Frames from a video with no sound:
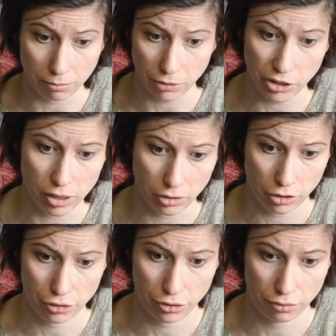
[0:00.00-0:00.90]

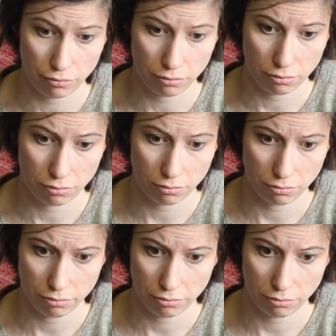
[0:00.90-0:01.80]
since
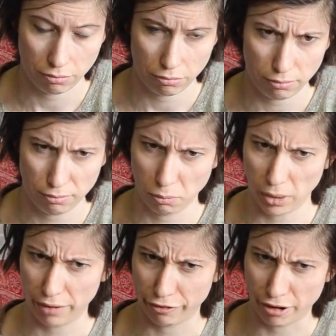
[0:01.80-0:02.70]

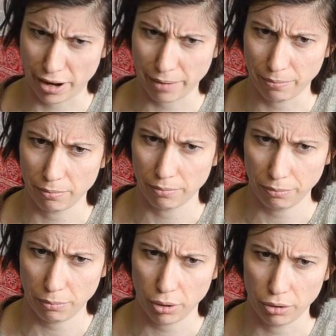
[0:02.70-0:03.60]
whenever I
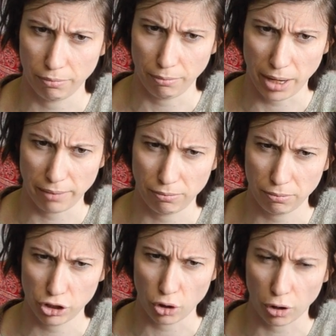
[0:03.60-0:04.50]
put my
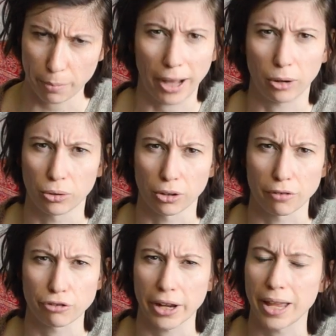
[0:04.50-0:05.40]
stock back on
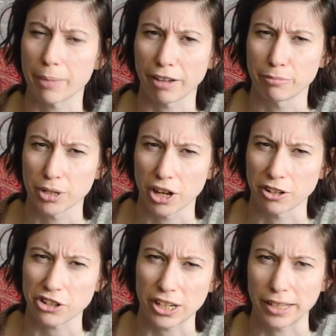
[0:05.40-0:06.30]
after I came back from
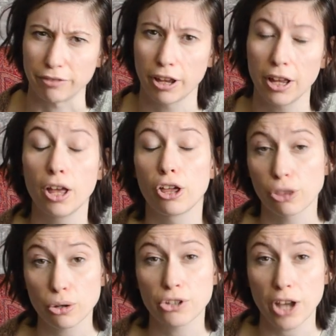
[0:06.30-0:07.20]
maternity leave,
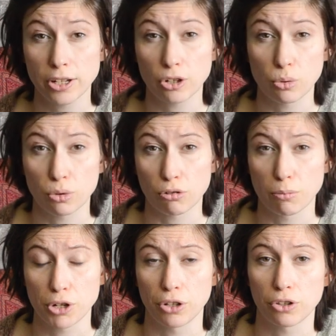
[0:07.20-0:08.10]
those dyed to order
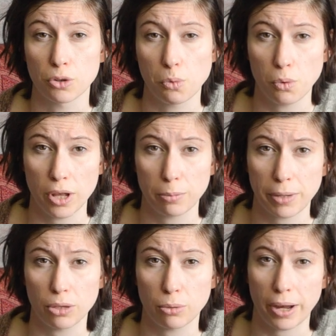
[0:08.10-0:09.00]
options will
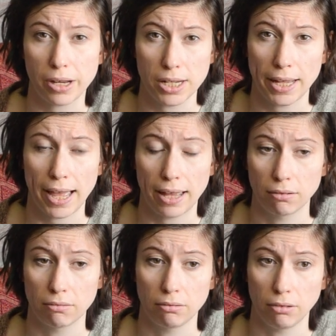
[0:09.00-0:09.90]
be the way to get
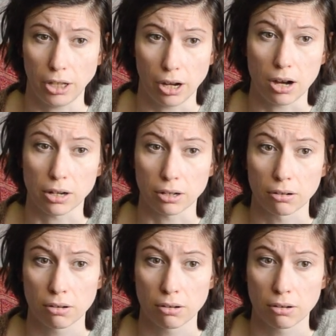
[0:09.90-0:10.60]
yarn